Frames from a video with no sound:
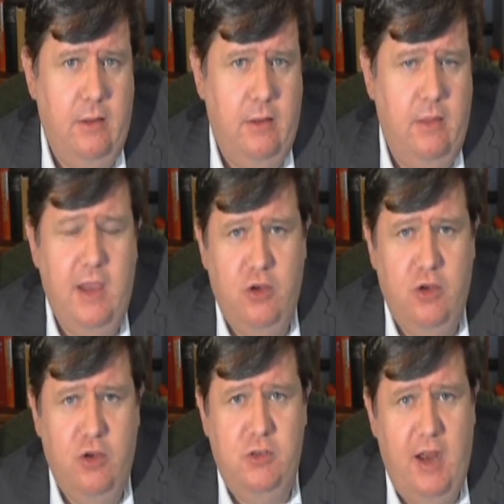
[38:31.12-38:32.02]
The
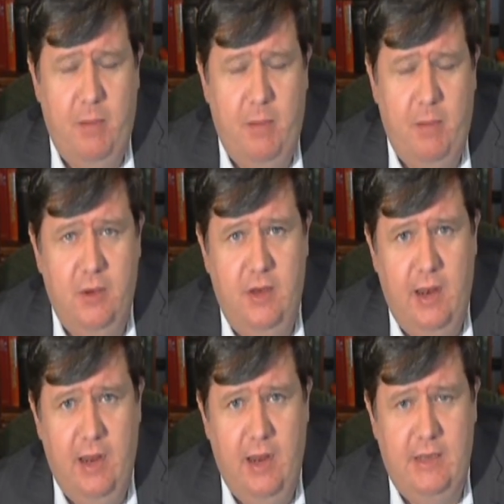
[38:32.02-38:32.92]
issues that happened in the
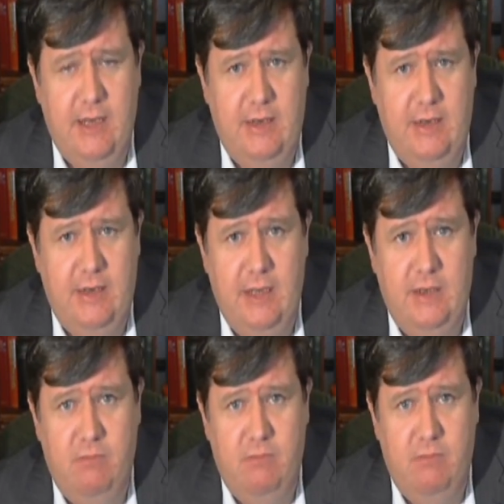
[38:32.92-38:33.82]
late
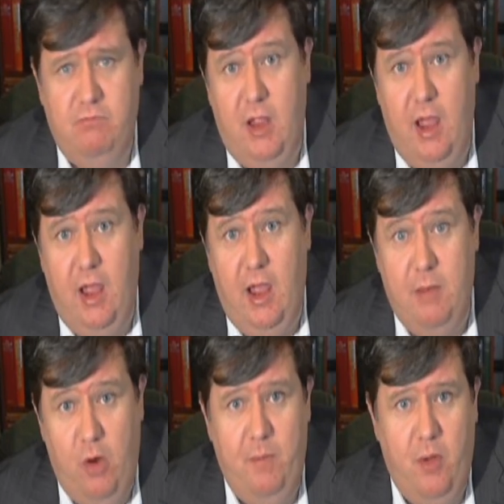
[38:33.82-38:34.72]
60s, and
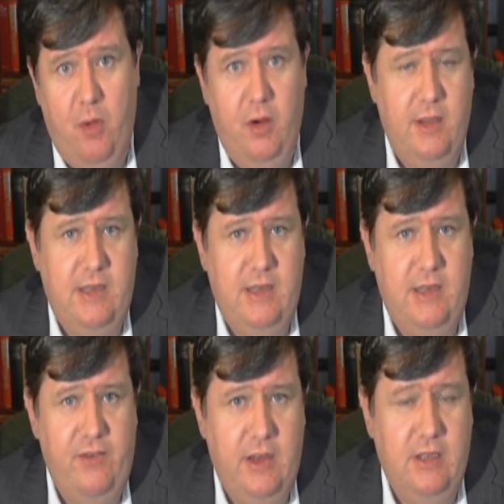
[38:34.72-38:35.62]
more important in the
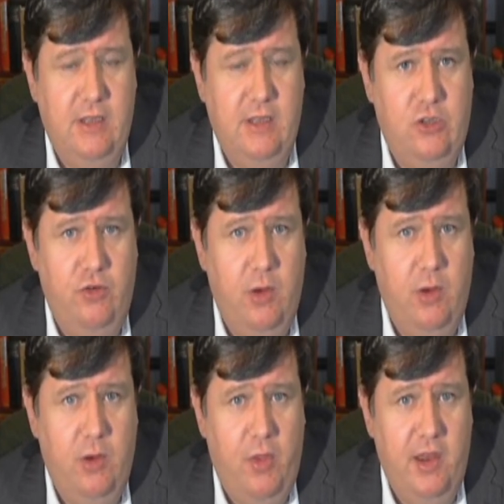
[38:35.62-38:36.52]
70s in this country and
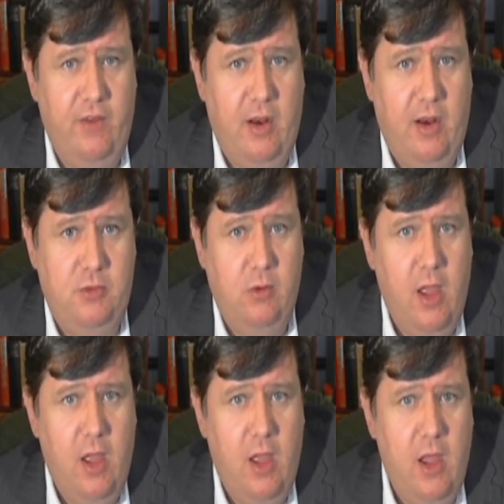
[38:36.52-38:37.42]
what they developed to,
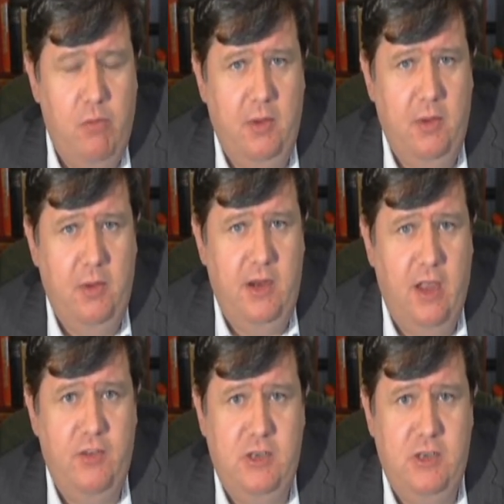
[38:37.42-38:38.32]
probably
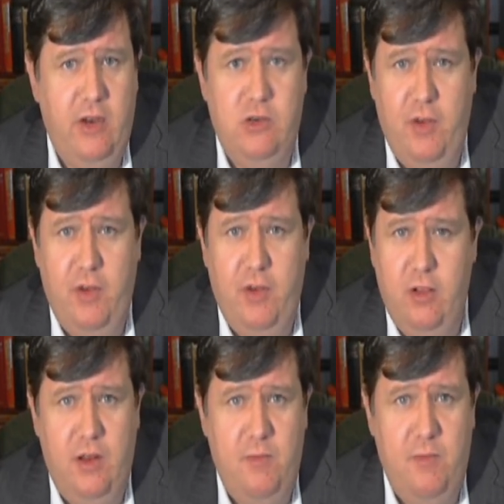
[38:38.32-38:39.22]
deserve a series of videos
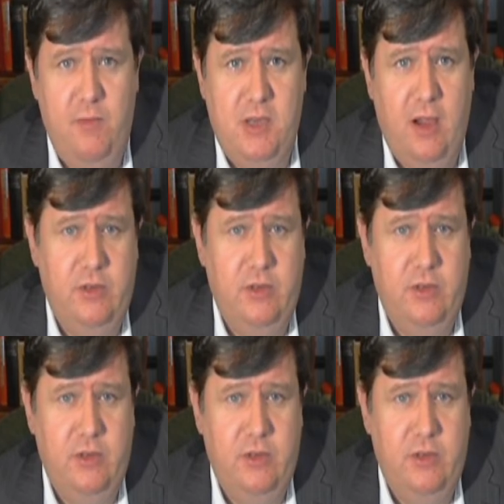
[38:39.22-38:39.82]
in themselves.